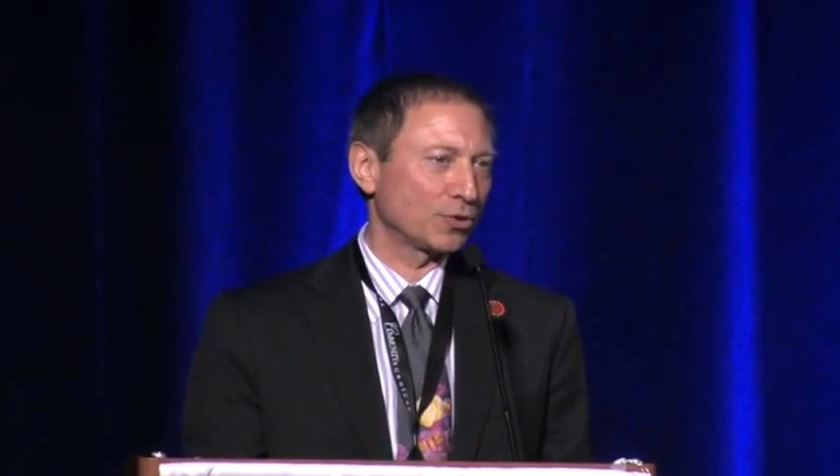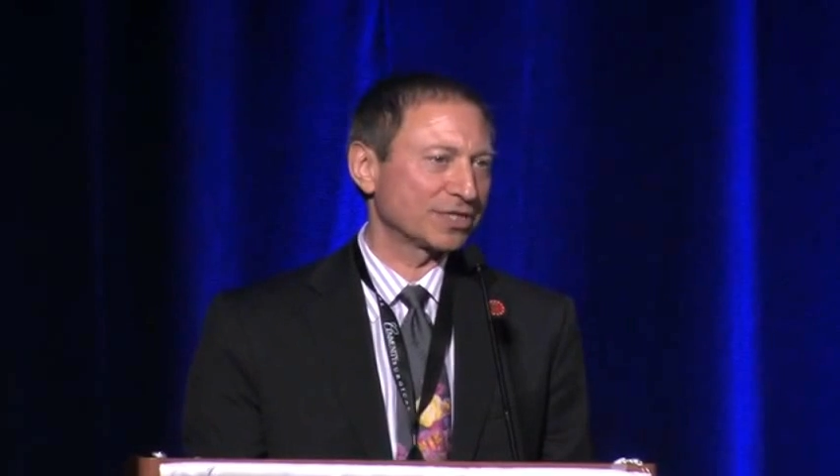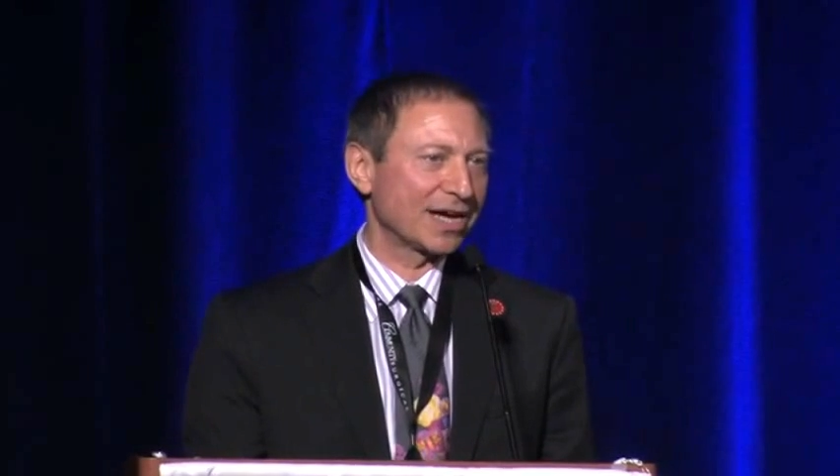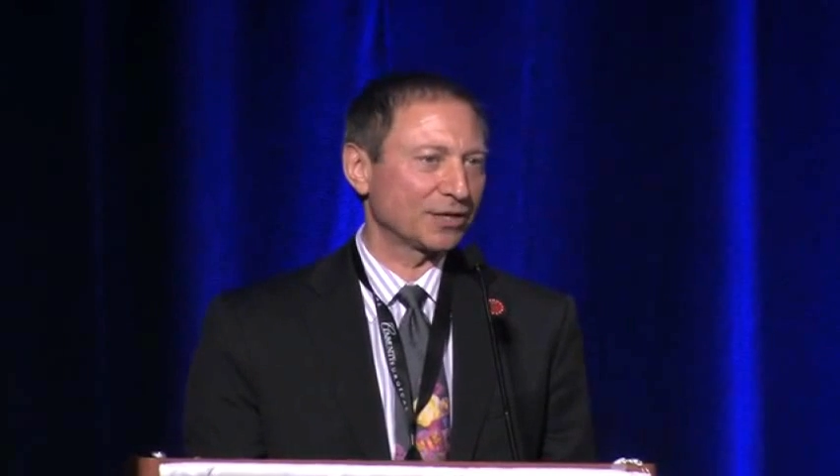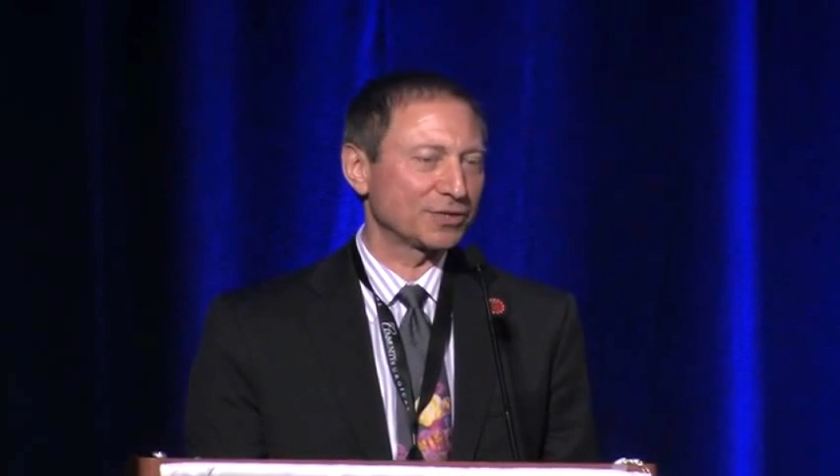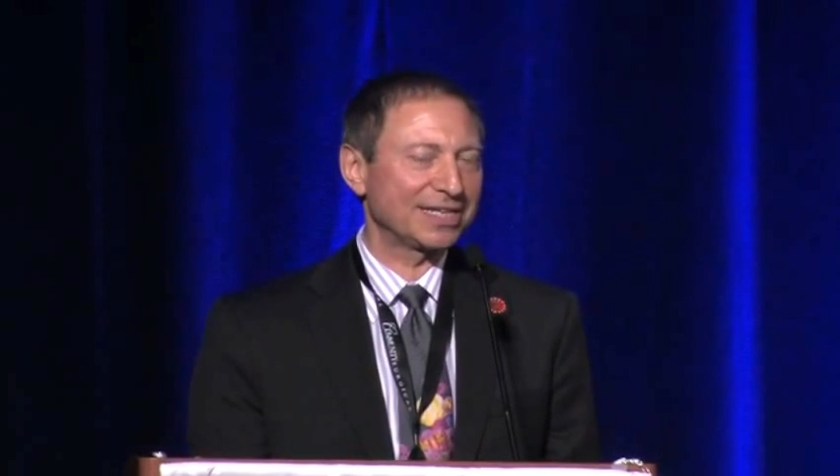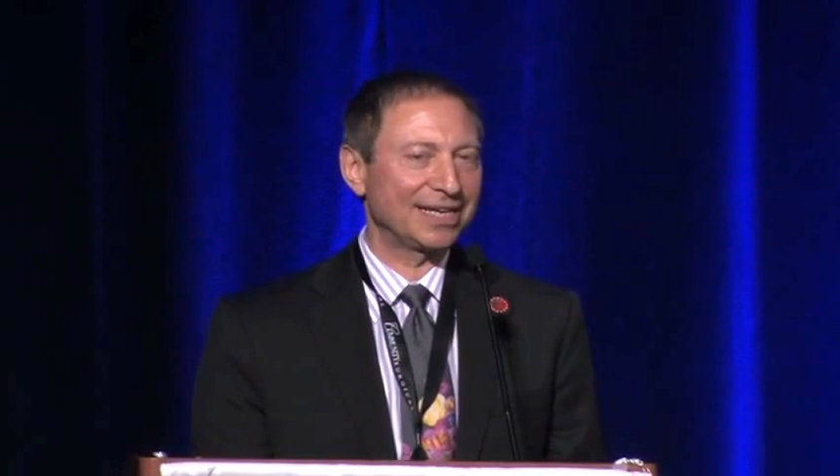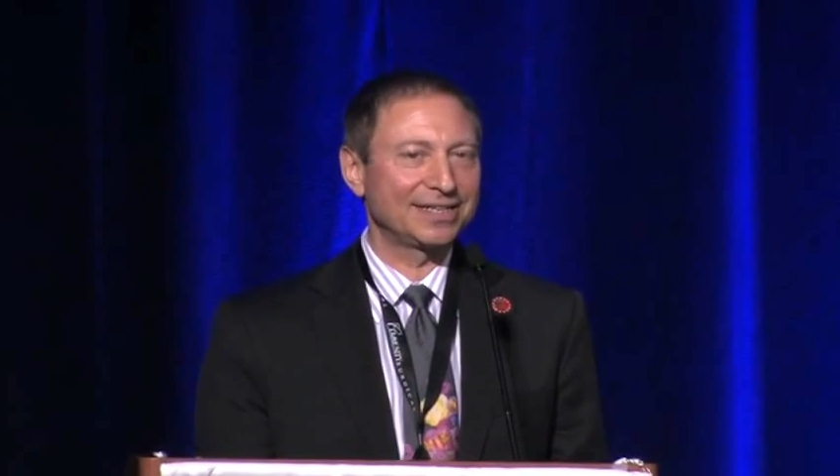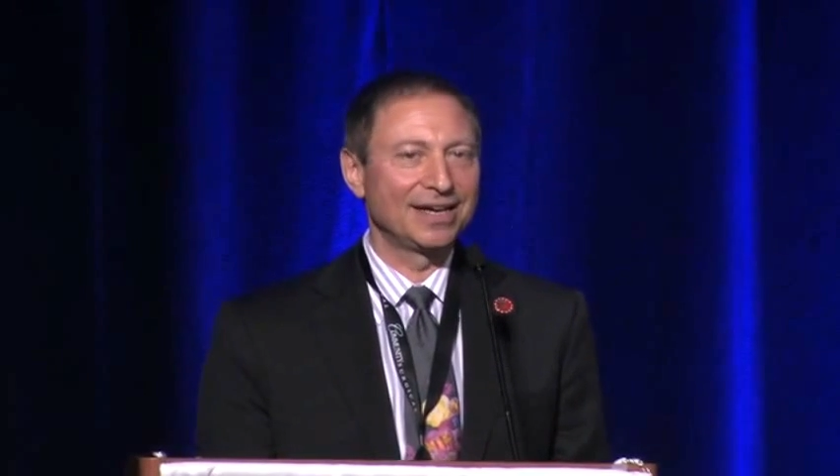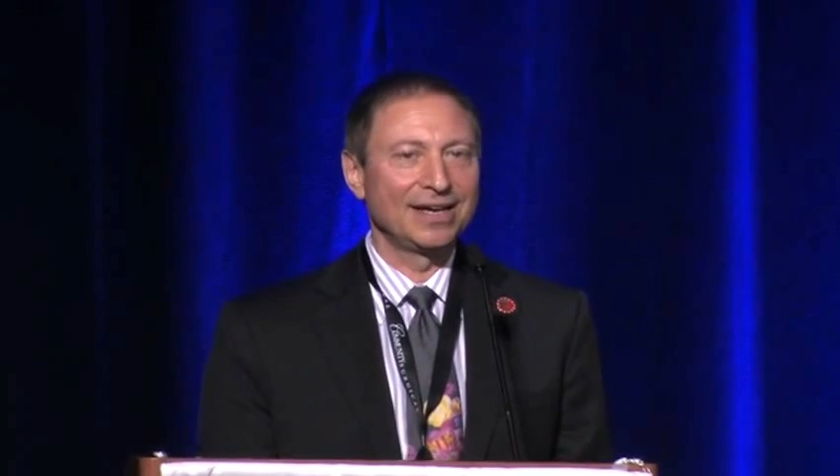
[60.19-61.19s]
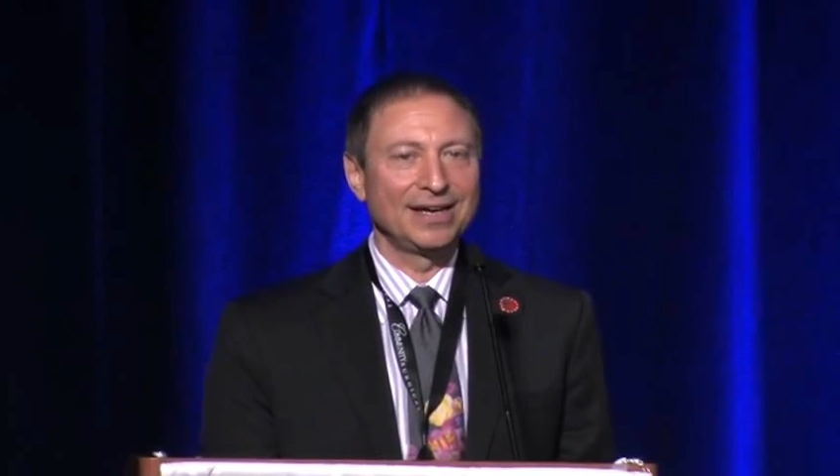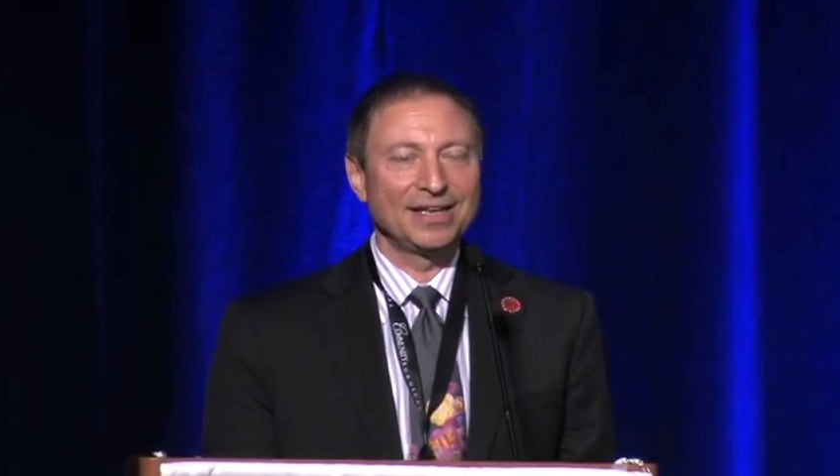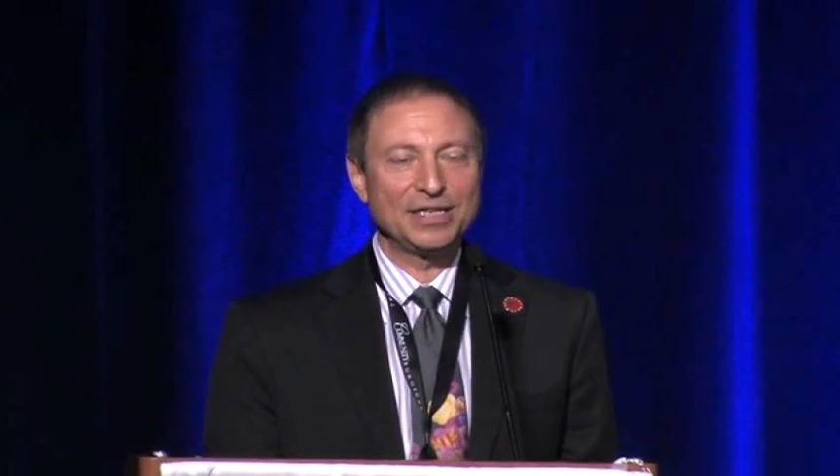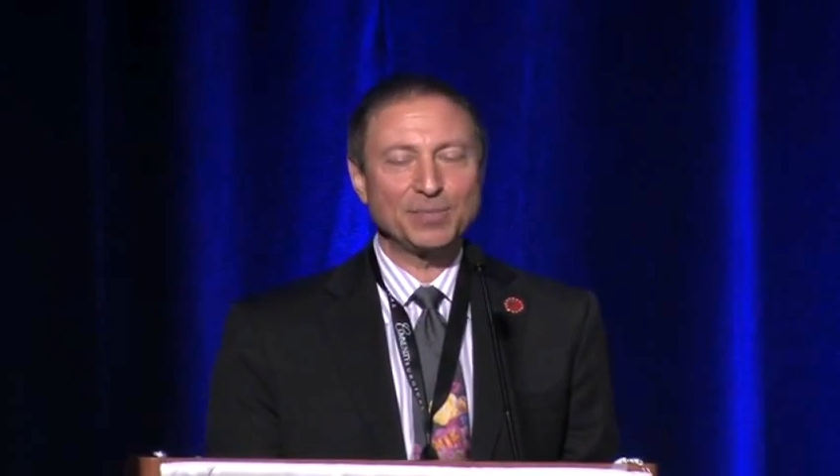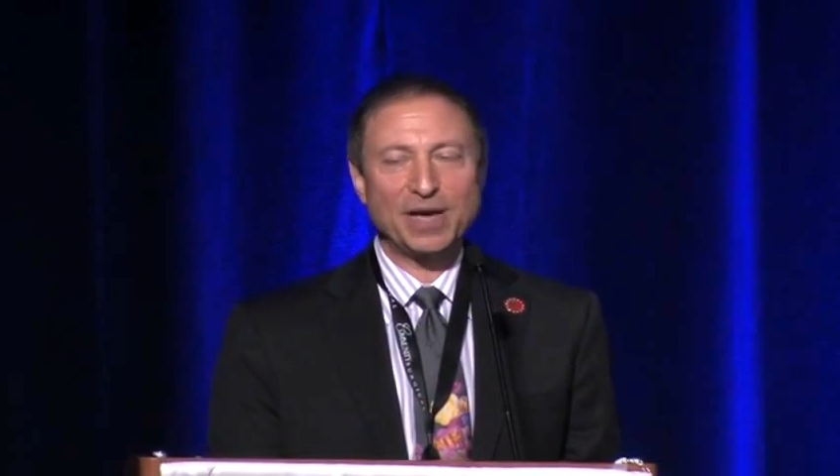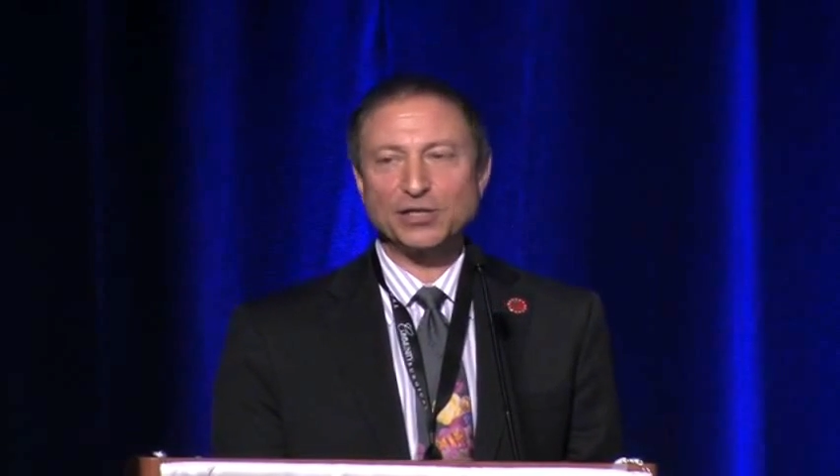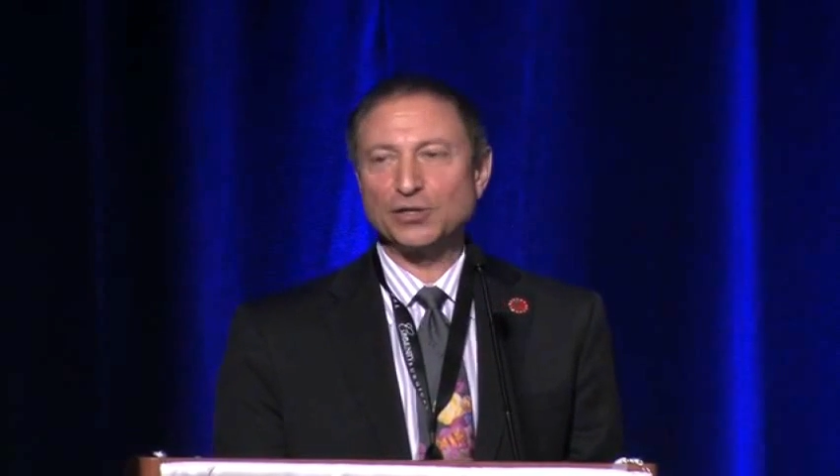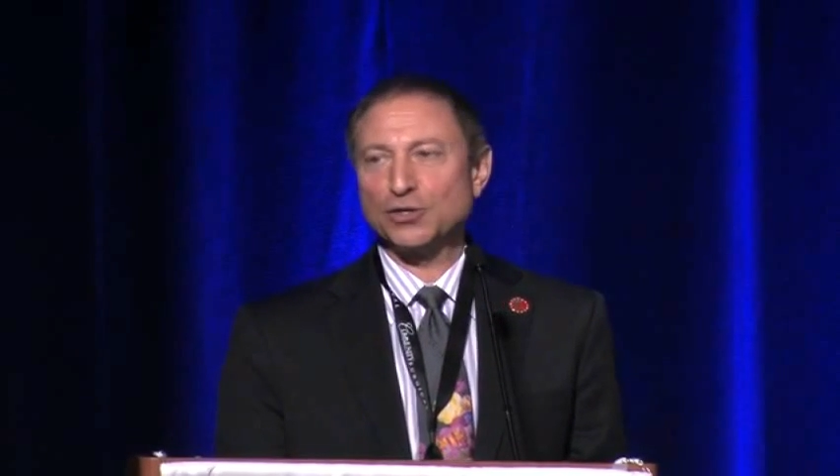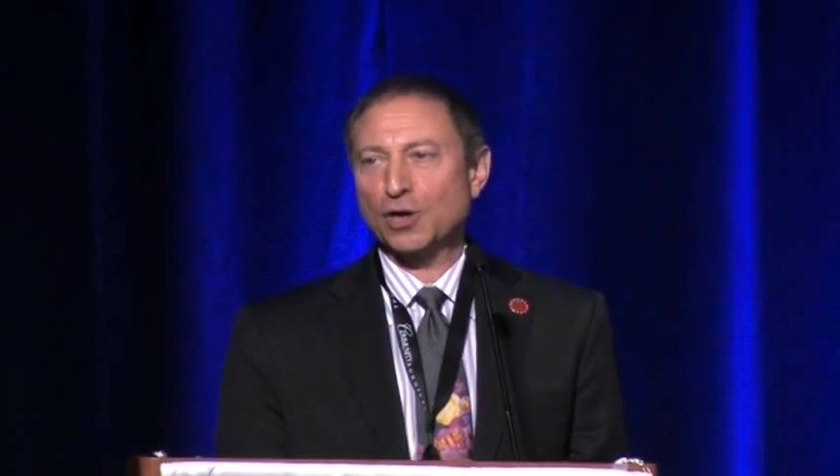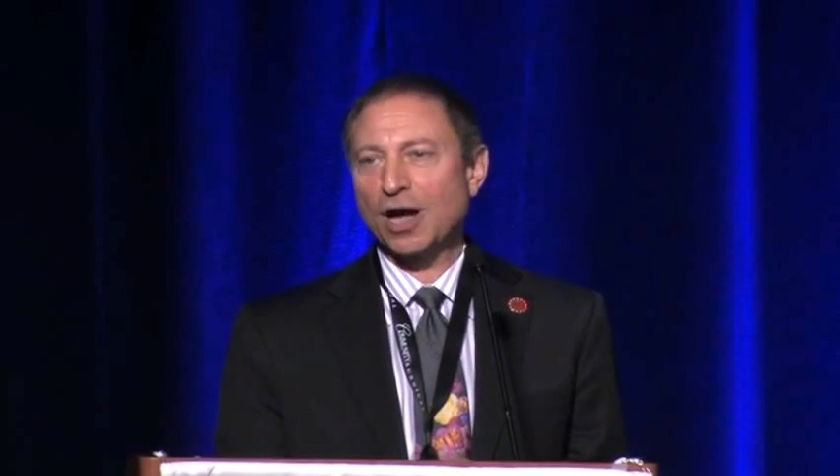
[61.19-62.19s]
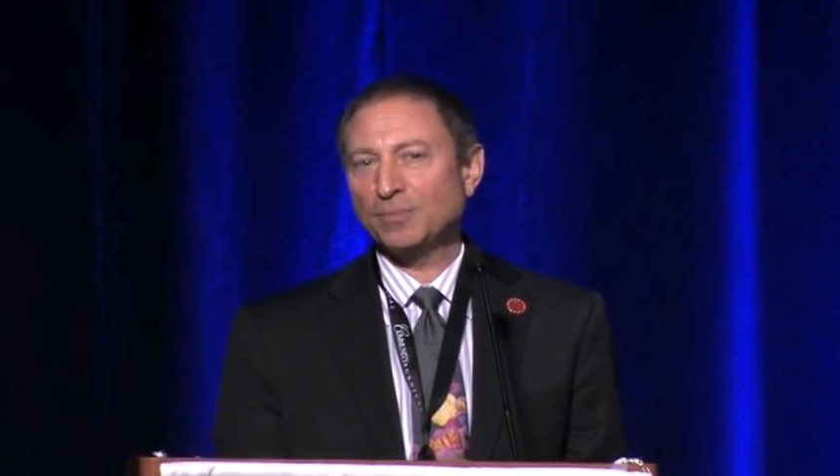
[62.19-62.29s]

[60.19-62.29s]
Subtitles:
Borisano said, these patients who